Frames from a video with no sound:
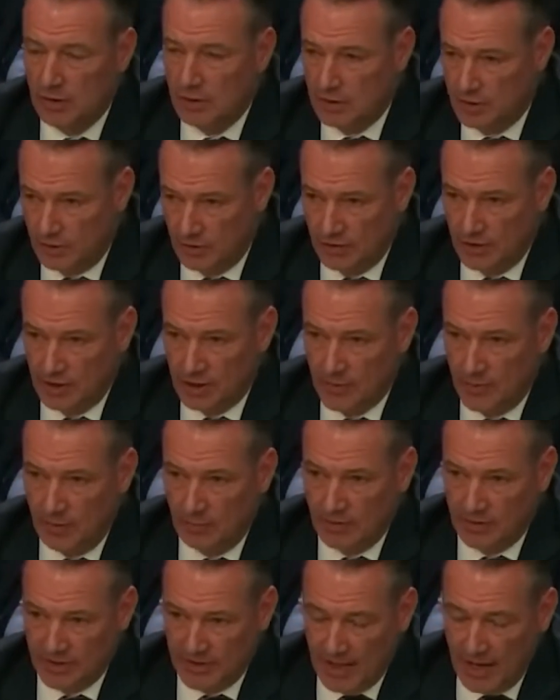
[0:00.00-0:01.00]
So yes,
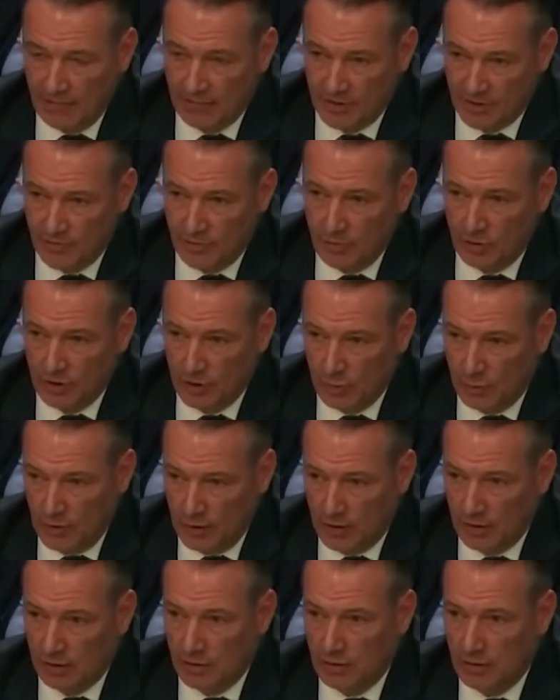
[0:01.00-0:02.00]
ma'am, the staff is fully
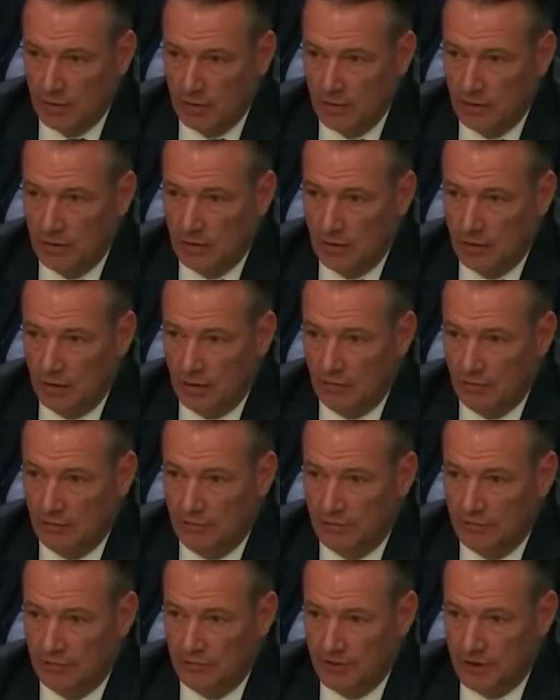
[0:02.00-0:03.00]
aware
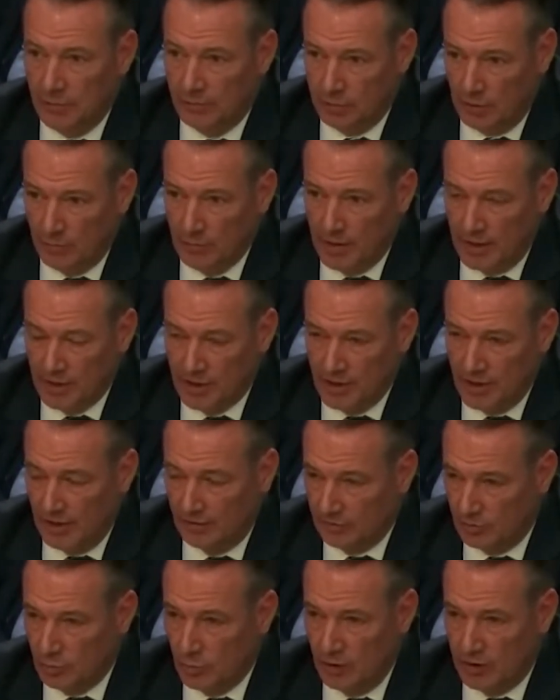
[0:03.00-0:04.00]
of the Appropriation
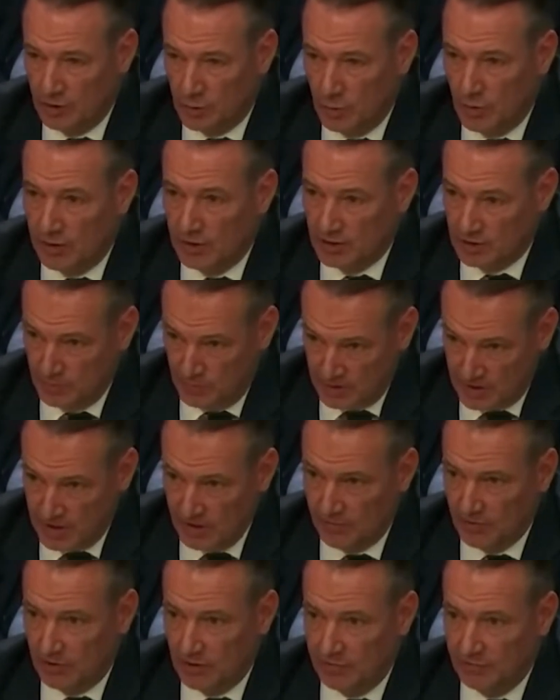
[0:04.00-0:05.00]
Act of 2020,
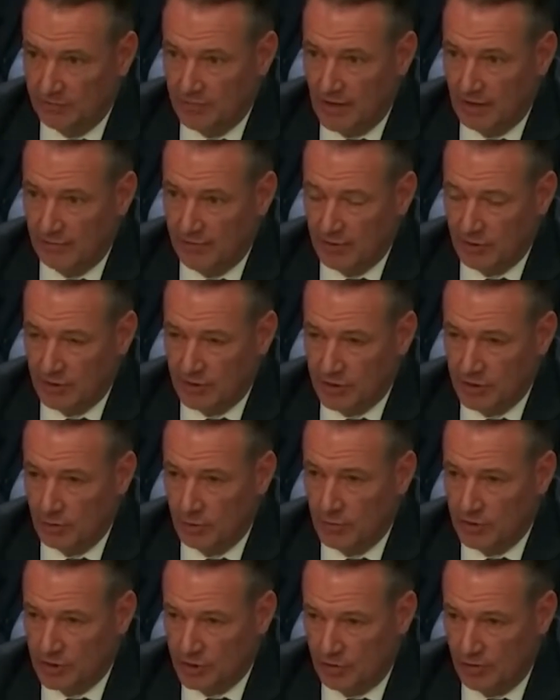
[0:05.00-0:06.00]
specifically 532,
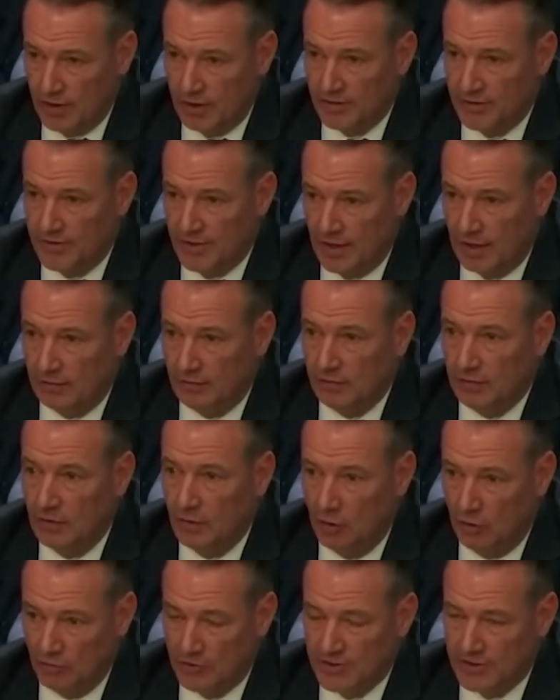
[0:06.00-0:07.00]
which grants that
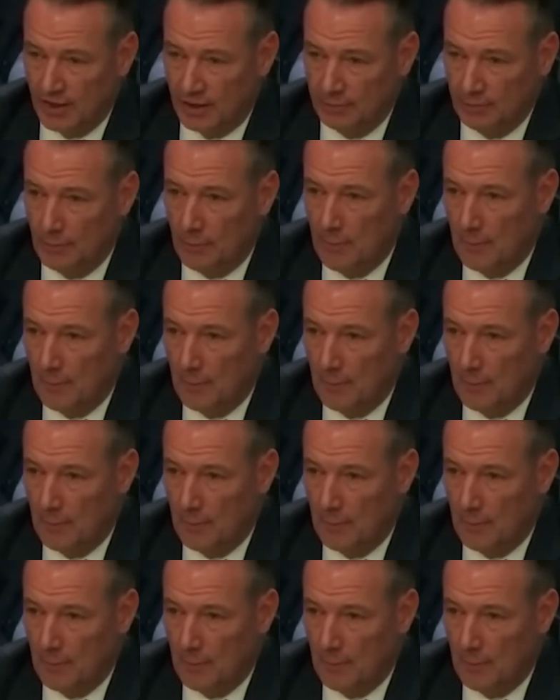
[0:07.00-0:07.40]
oversight.